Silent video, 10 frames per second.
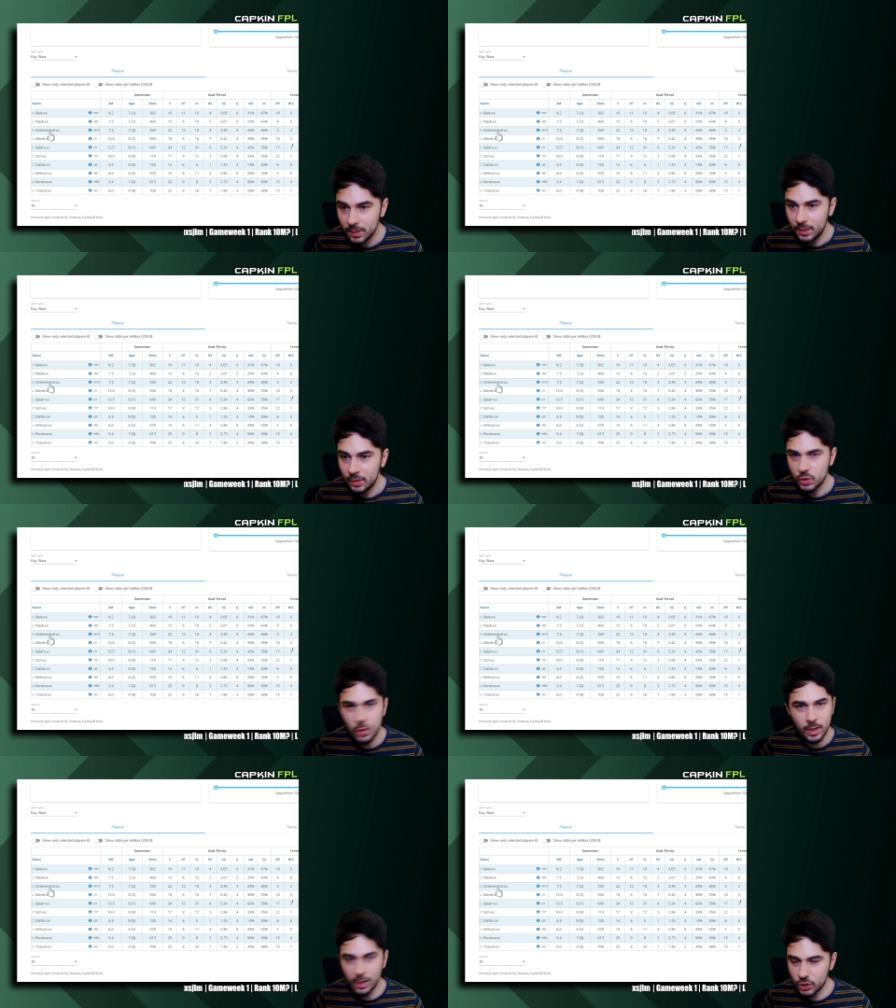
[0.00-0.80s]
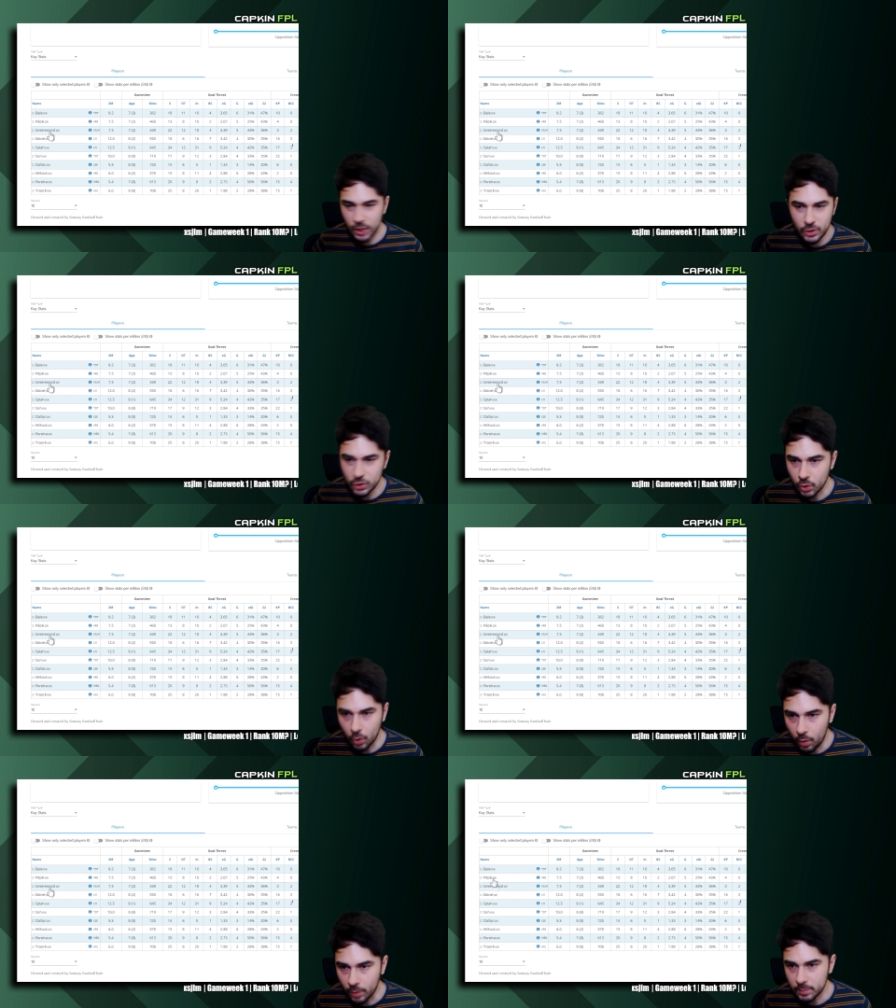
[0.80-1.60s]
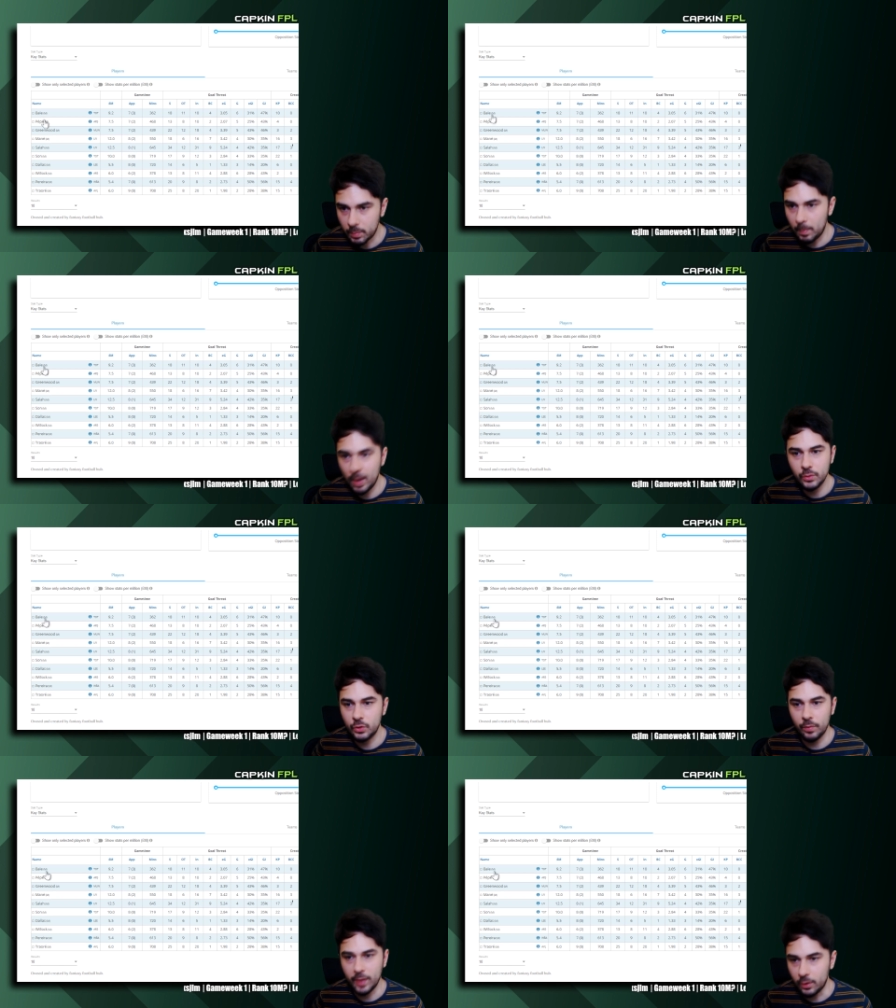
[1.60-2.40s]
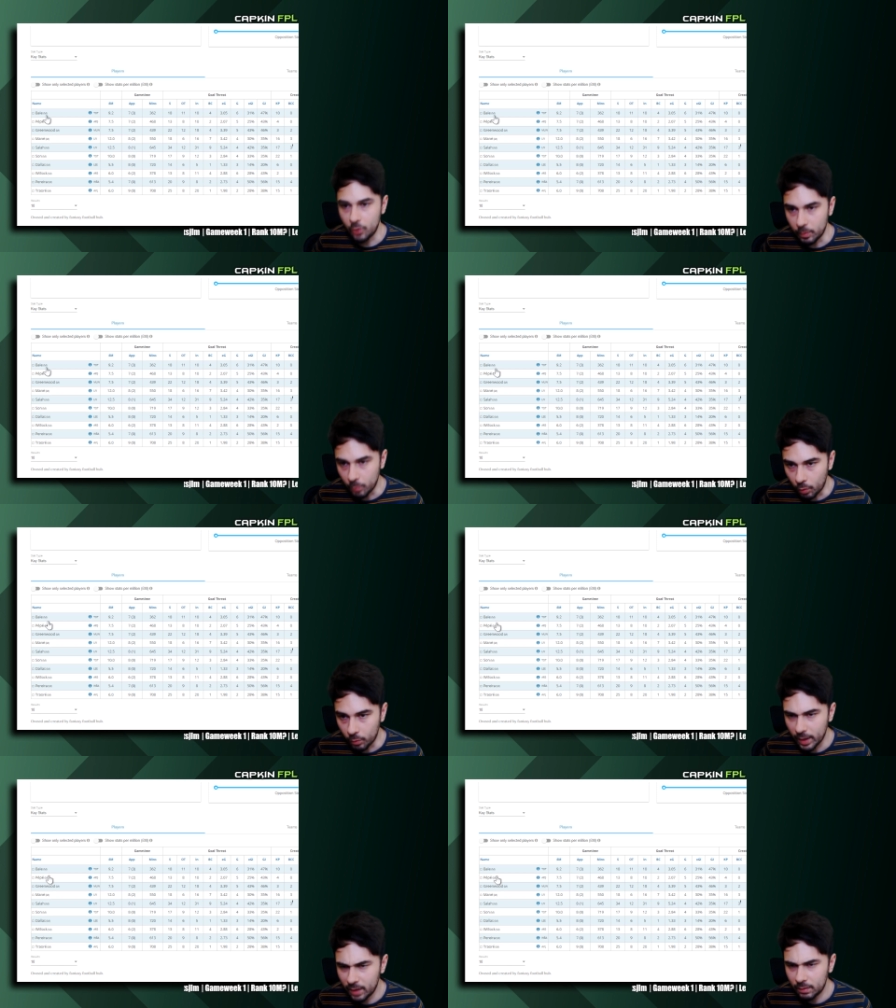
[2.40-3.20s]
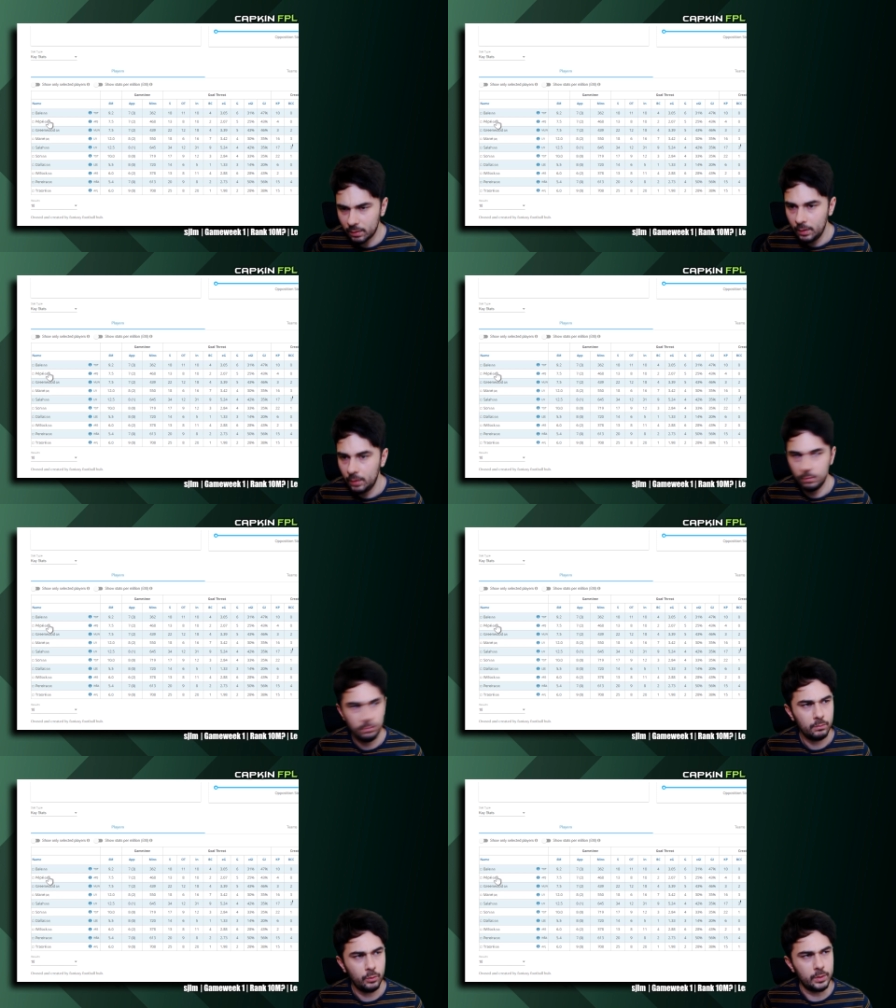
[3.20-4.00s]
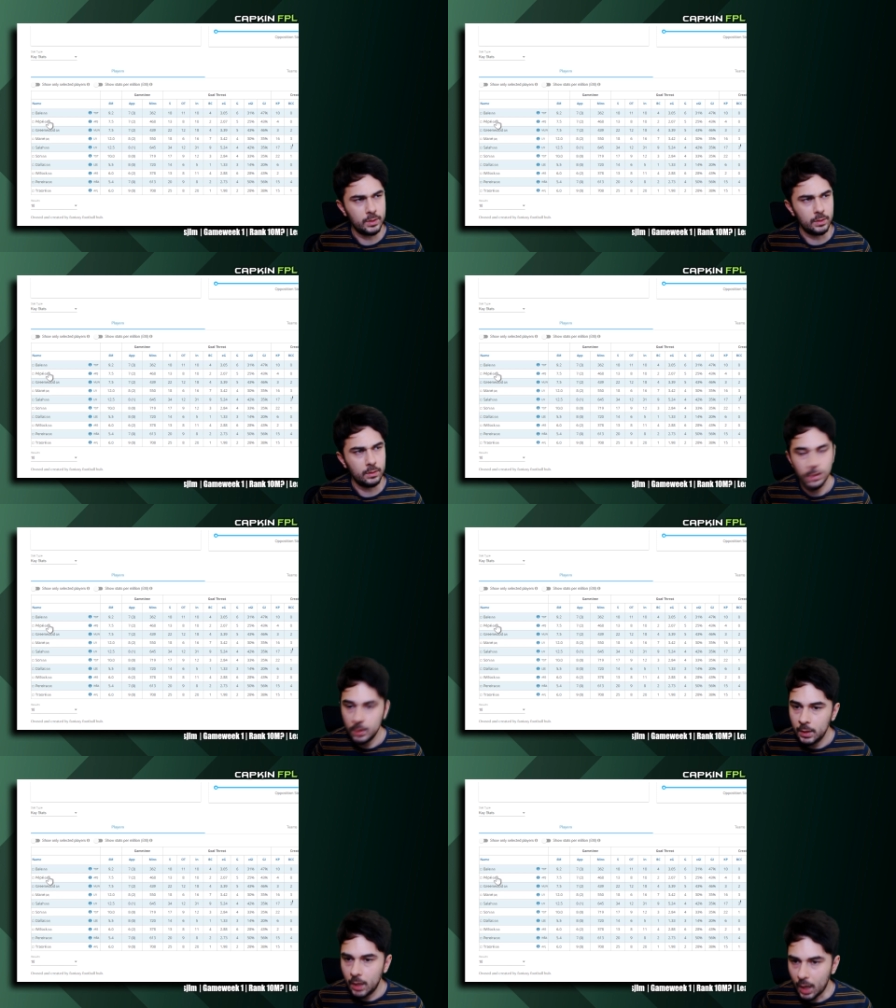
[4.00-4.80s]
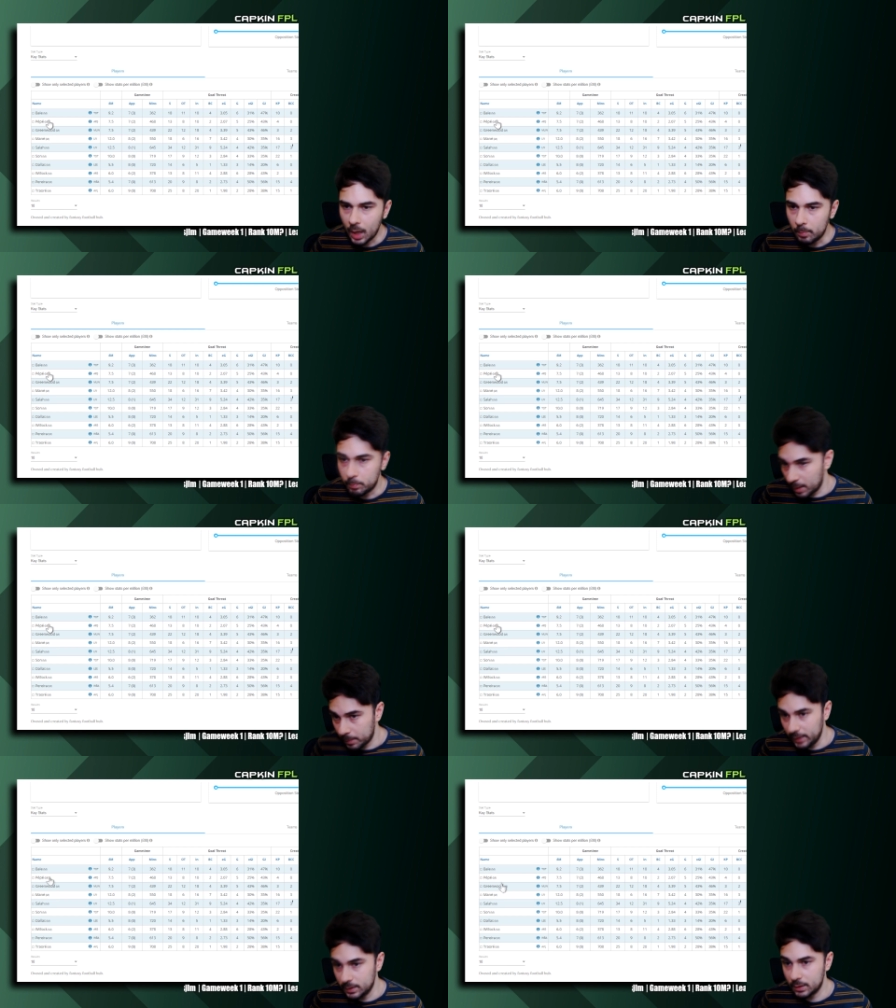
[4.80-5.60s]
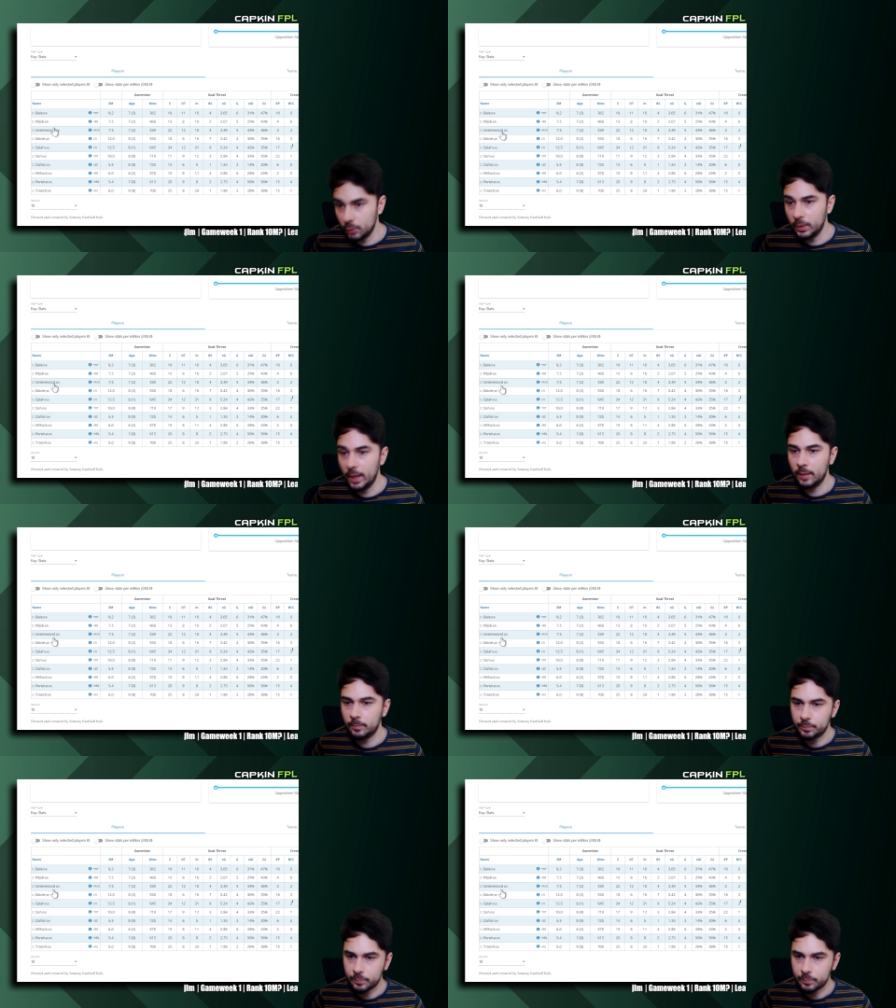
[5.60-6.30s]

So he kind of changes a lot, but Bale's not there no more, right? Or is he? Um, Pepe's still there.